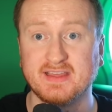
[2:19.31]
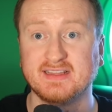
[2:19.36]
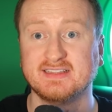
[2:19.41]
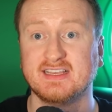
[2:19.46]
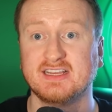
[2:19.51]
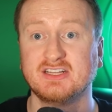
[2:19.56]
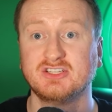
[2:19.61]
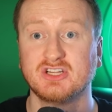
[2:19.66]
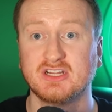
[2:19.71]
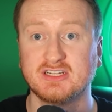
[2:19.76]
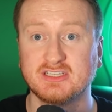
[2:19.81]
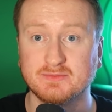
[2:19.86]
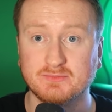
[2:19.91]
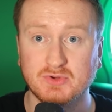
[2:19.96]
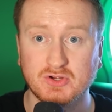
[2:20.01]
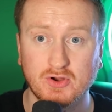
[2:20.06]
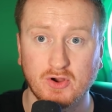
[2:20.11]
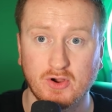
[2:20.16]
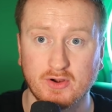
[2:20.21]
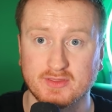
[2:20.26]
They take JJ
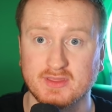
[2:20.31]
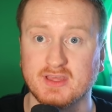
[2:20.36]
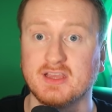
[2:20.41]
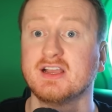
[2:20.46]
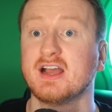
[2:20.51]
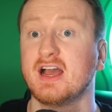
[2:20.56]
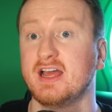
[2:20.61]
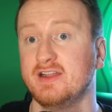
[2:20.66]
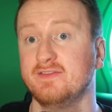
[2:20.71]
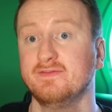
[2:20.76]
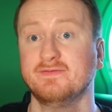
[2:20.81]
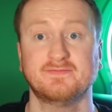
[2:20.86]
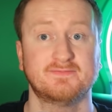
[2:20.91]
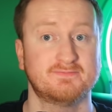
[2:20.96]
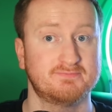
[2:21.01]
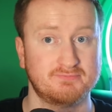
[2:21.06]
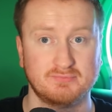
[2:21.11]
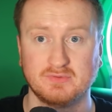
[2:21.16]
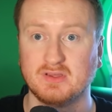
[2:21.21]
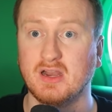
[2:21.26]
McCarthy, kind of,